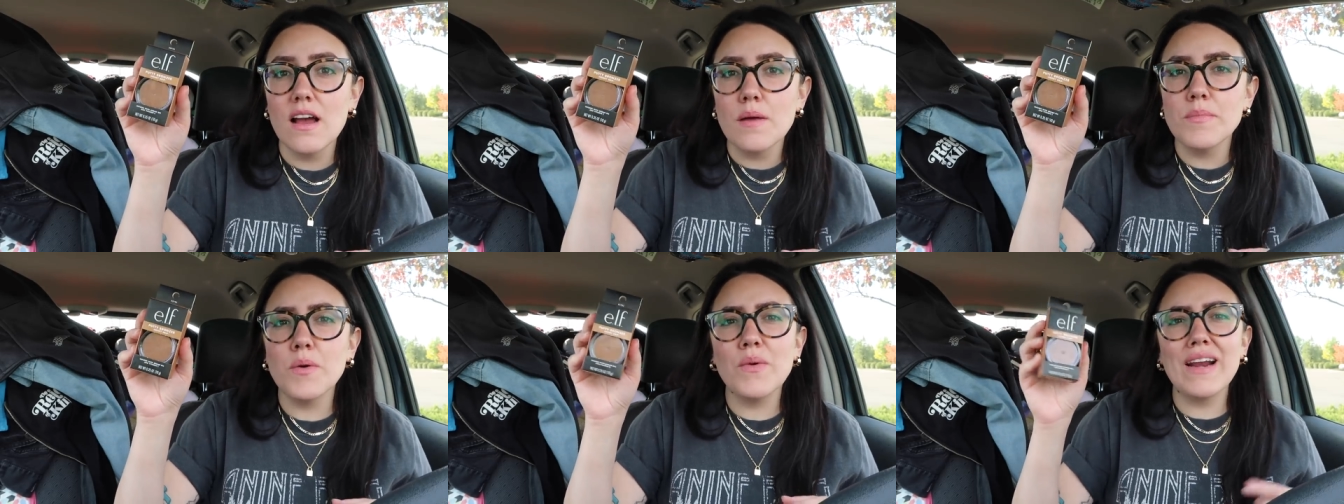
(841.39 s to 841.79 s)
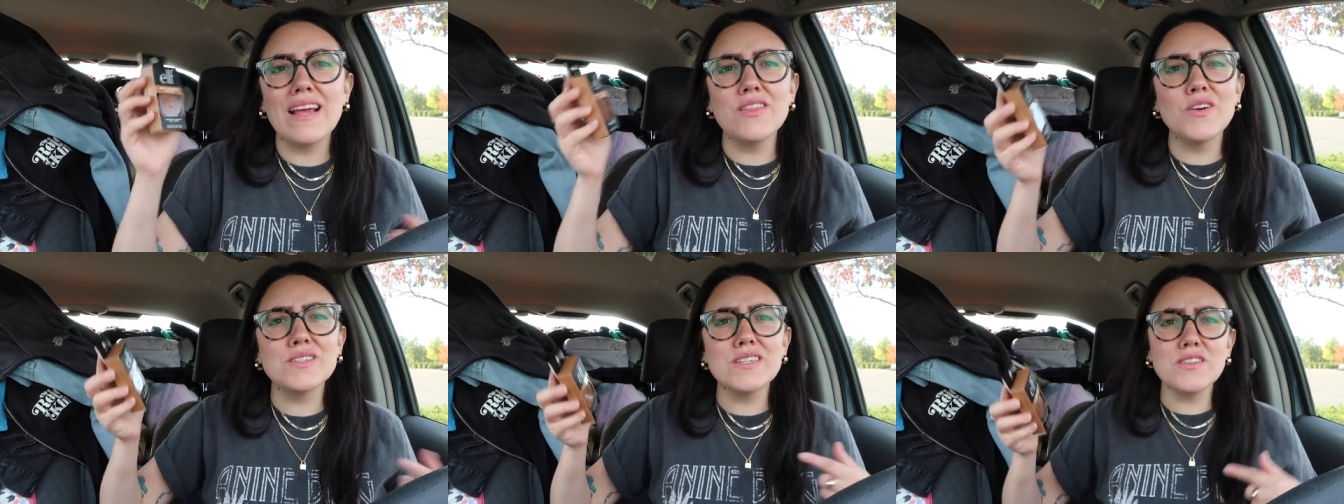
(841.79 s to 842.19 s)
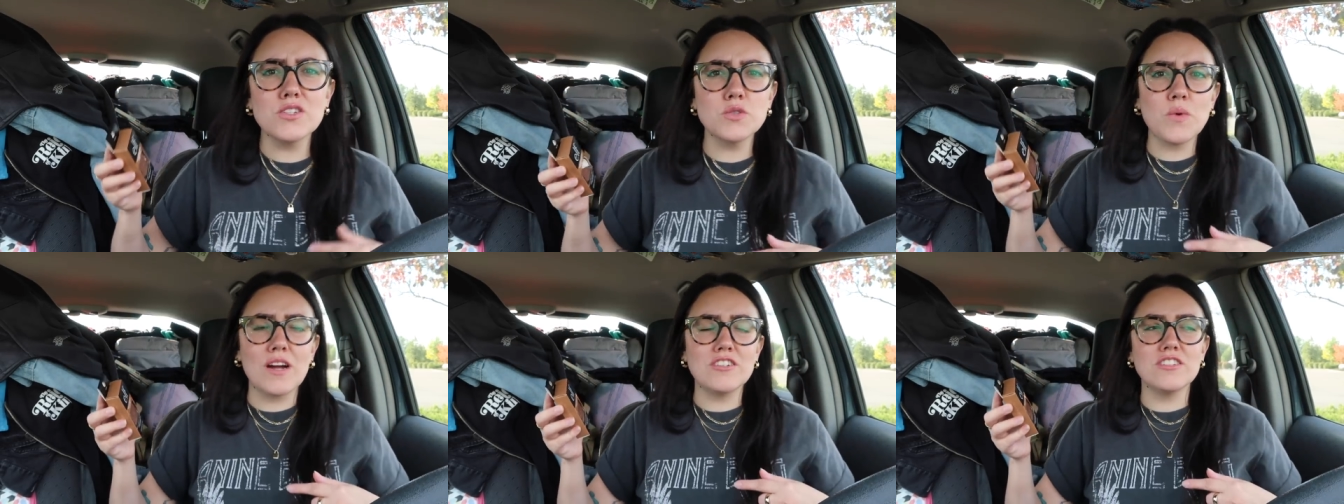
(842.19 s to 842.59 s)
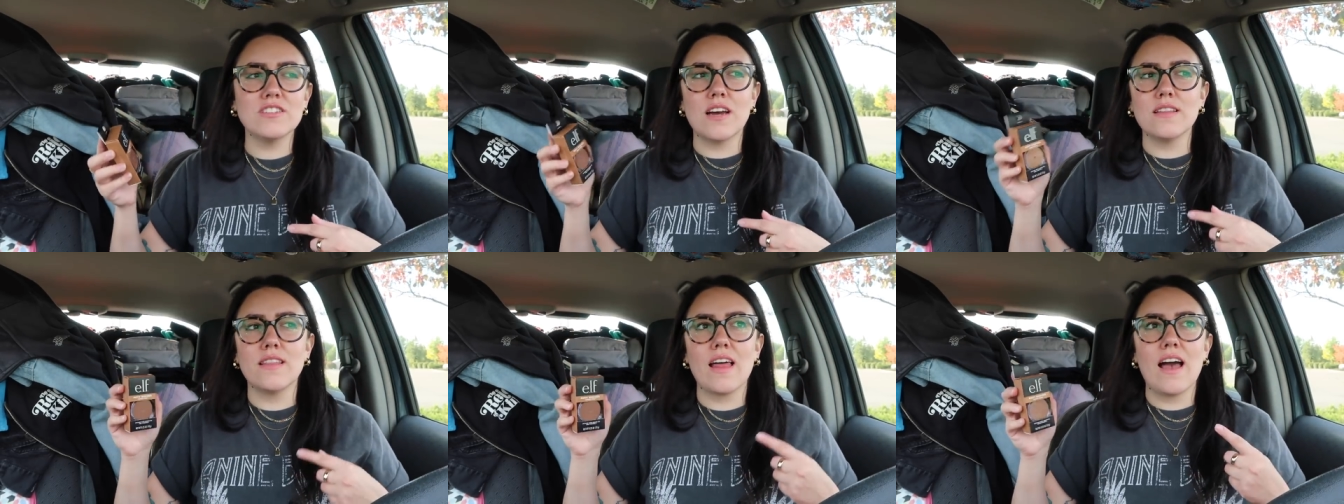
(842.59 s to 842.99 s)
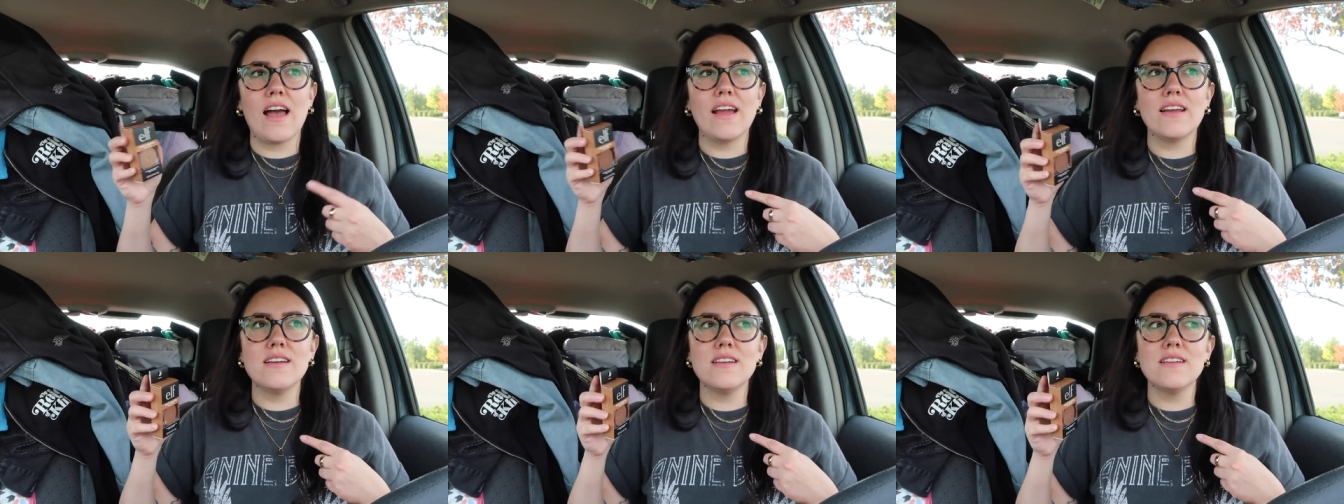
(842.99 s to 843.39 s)
But when I looked at the swatches
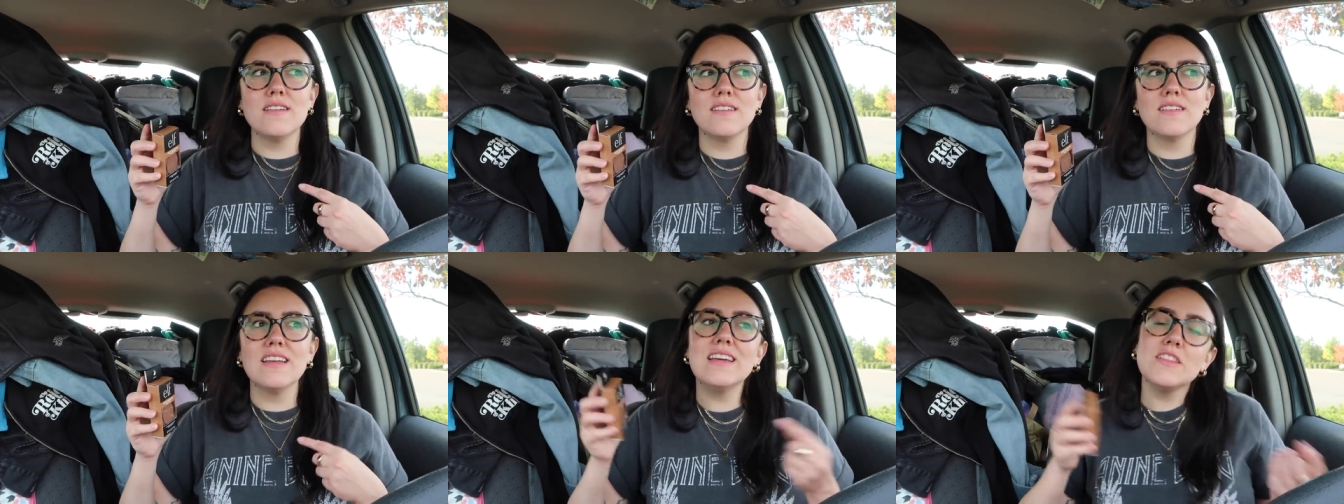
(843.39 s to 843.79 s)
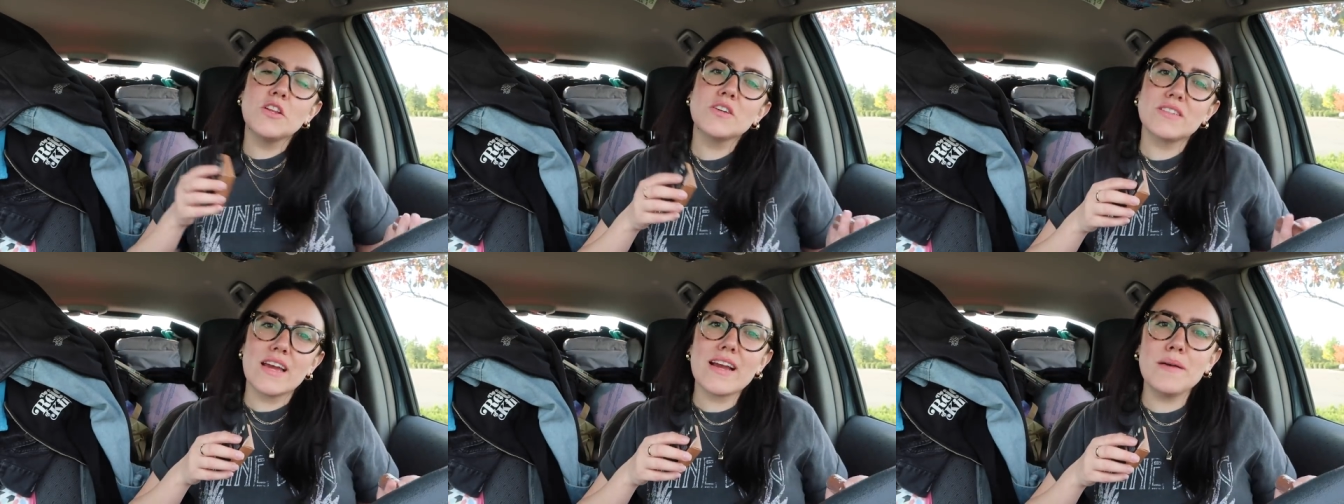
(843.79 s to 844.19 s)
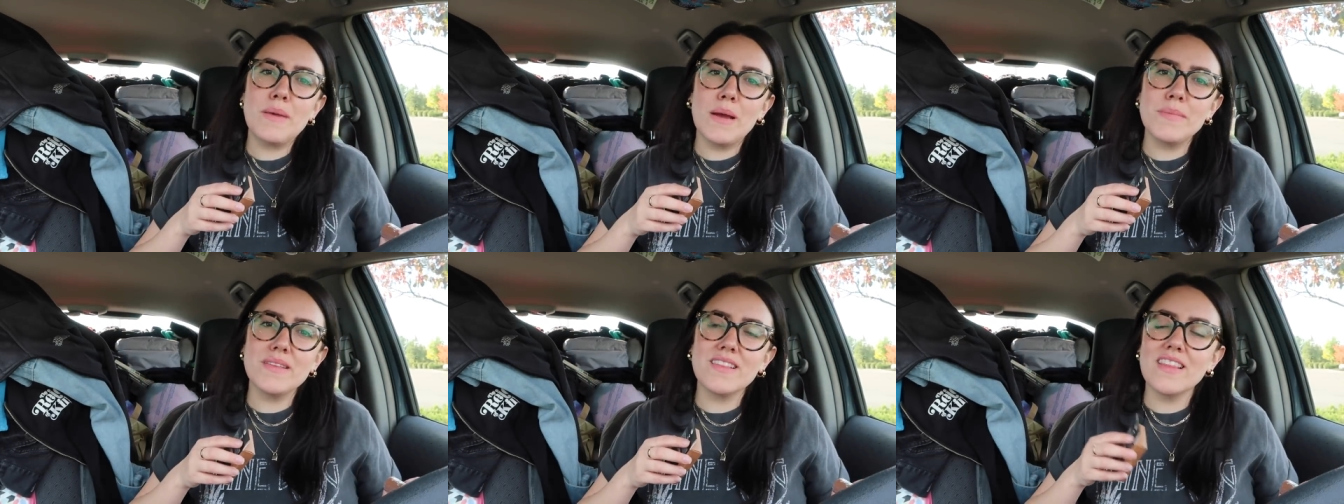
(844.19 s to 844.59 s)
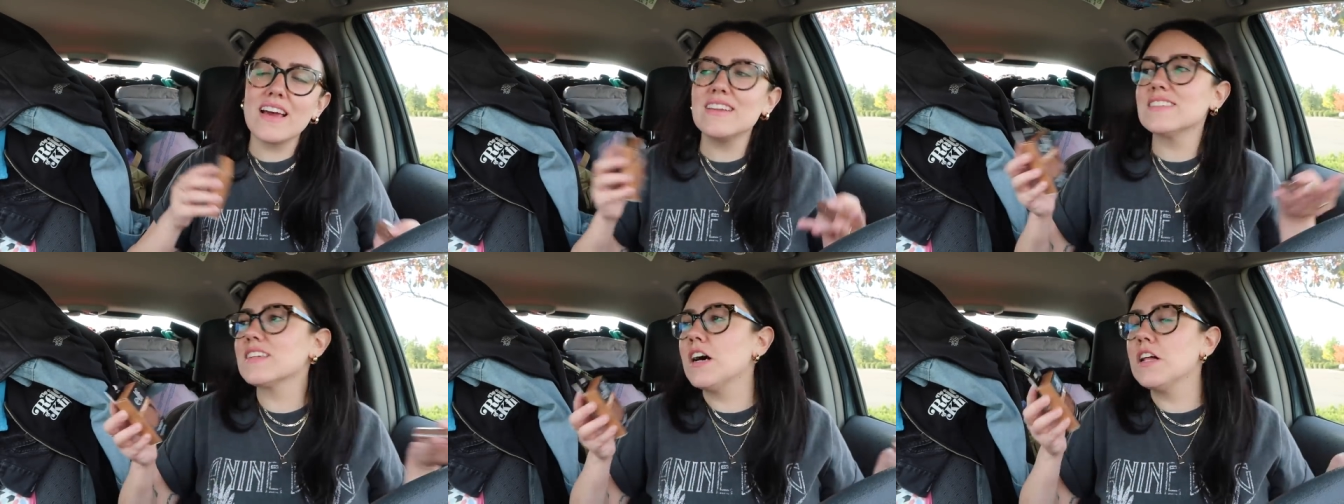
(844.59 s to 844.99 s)
online, it looked like I might be the lightest